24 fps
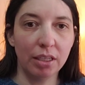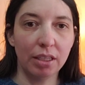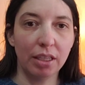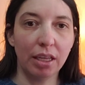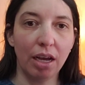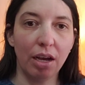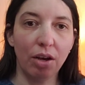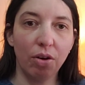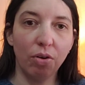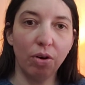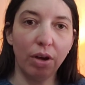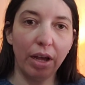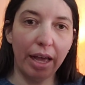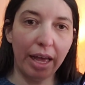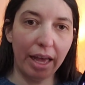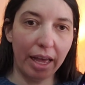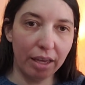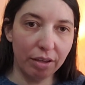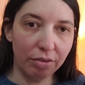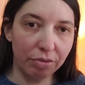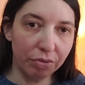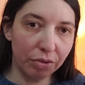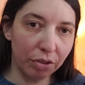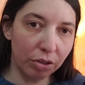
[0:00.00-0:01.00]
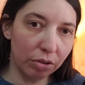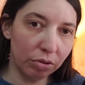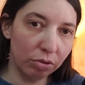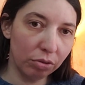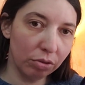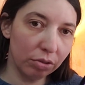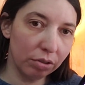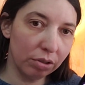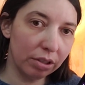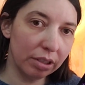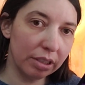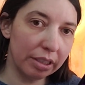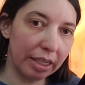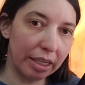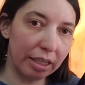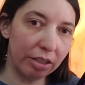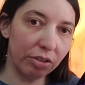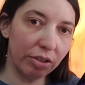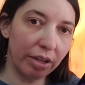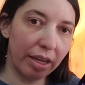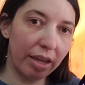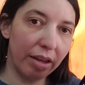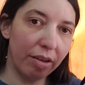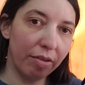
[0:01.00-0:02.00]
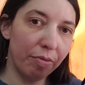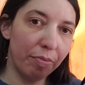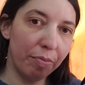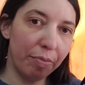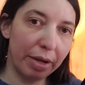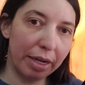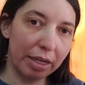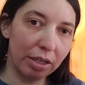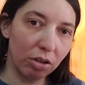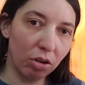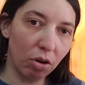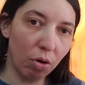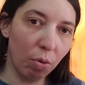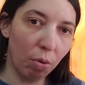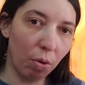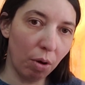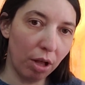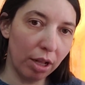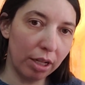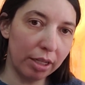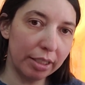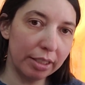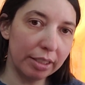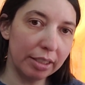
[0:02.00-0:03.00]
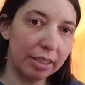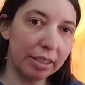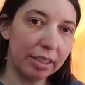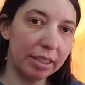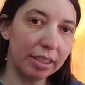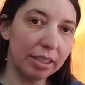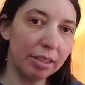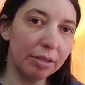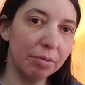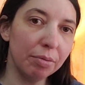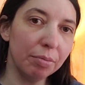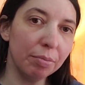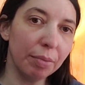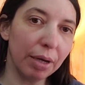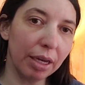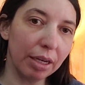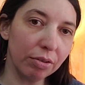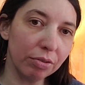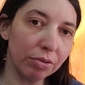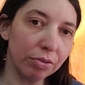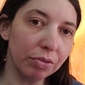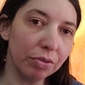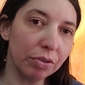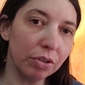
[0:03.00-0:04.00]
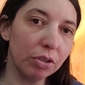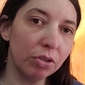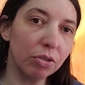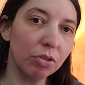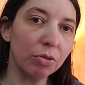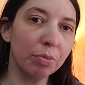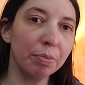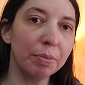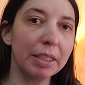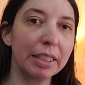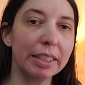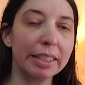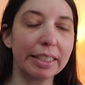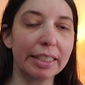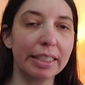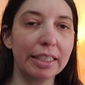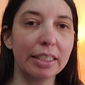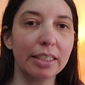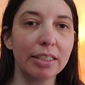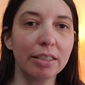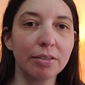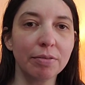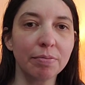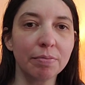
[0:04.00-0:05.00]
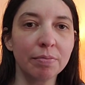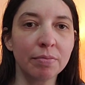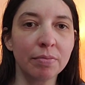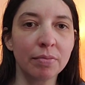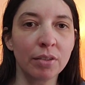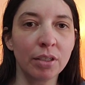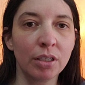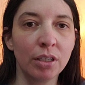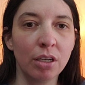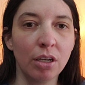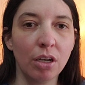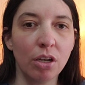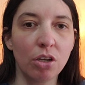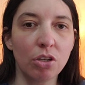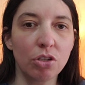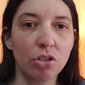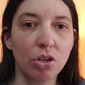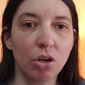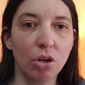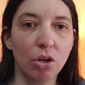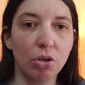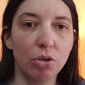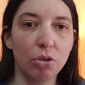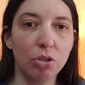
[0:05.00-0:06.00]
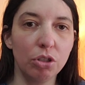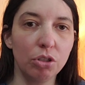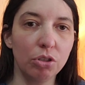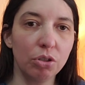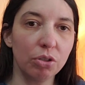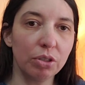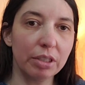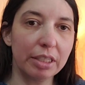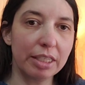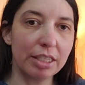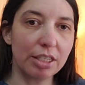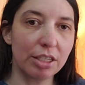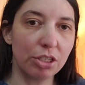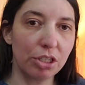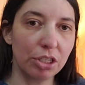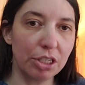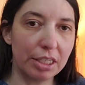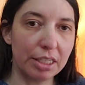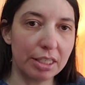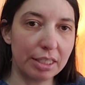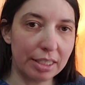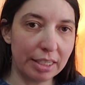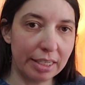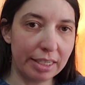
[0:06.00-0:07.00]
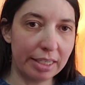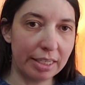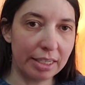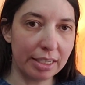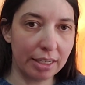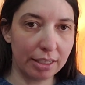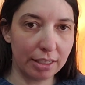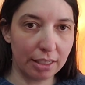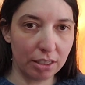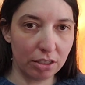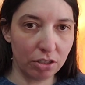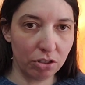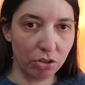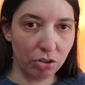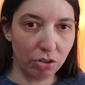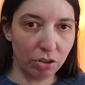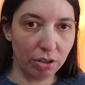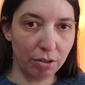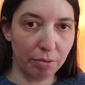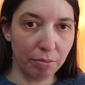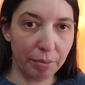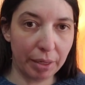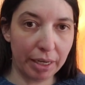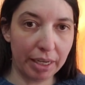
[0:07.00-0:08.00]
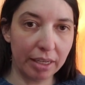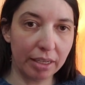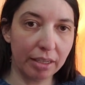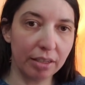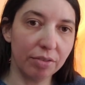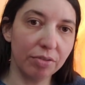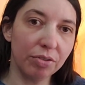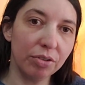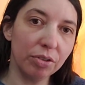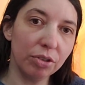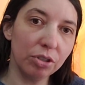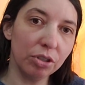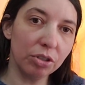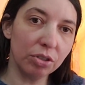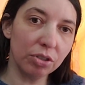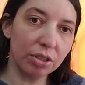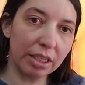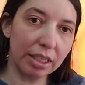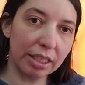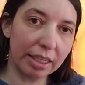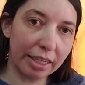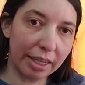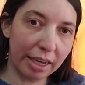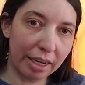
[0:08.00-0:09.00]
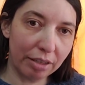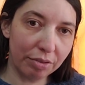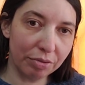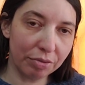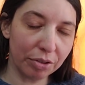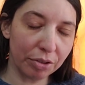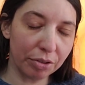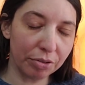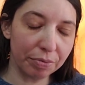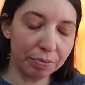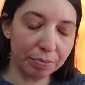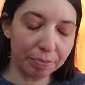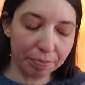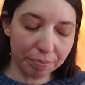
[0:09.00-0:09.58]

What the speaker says: Now, iPhones tend to have better quality microphones built in, so you don't necessarily need an external mic if you're using an iPhone.